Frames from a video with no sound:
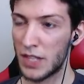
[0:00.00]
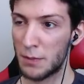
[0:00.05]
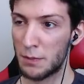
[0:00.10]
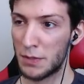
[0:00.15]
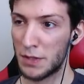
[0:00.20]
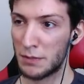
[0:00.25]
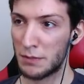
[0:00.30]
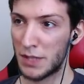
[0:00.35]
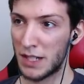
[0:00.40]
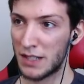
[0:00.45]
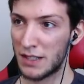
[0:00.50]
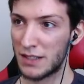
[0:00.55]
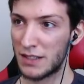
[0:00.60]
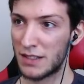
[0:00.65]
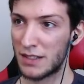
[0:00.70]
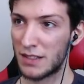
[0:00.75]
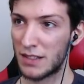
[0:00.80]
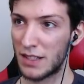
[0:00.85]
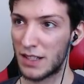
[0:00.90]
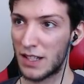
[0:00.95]
Keep in mind,
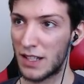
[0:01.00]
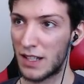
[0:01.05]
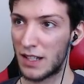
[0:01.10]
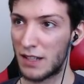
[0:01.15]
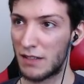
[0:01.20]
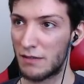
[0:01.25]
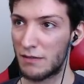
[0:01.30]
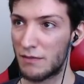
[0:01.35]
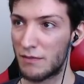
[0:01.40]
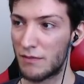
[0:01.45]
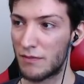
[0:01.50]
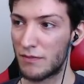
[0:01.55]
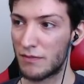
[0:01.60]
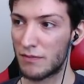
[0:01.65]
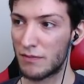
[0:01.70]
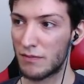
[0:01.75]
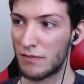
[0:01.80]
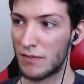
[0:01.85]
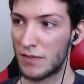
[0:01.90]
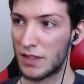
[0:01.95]
yeah,
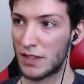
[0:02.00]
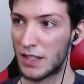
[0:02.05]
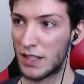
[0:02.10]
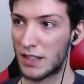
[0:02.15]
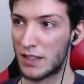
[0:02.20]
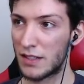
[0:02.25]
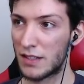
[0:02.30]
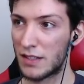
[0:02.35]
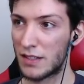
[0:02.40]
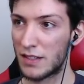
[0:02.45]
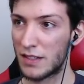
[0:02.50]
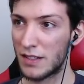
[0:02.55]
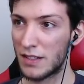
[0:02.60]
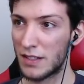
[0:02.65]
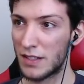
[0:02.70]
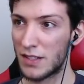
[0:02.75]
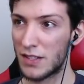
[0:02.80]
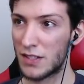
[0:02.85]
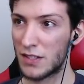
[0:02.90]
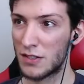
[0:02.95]
that
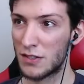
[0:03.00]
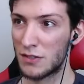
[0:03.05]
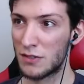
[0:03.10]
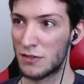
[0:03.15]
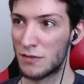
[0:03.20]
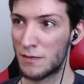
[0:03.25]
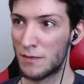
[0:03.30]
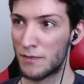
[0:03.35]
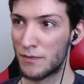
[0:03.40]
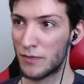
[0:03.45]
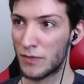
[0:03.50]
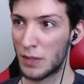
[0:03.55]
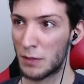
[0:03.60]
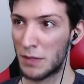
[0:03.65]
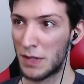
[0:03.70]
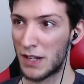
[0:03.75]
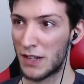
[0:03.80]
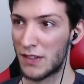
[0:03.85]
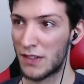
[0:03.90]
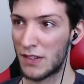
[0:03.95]
Q
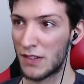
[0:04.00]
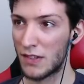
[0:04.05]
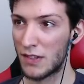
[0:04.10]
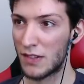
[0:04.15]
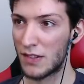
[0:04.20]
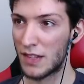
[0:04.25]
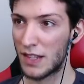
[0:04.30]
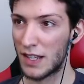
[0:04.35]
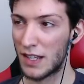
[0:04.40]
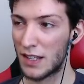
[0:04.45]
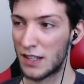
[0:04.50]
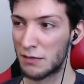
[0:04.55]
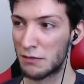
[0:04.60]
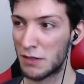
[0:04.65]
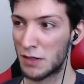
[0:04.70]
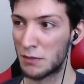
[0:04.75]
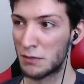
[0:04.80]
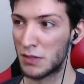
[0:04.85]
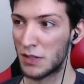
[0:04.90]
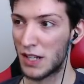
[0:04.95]
makes you stay at
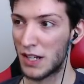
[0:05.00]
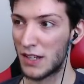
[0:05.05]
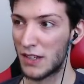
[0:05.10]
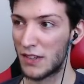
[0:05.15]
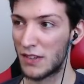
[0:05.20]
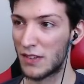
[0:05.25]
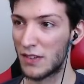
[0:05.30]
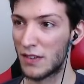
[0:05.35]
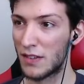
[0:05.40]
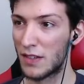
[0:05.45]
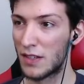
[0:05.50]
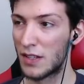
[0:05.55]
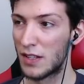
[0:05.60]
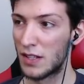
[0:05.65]
one place.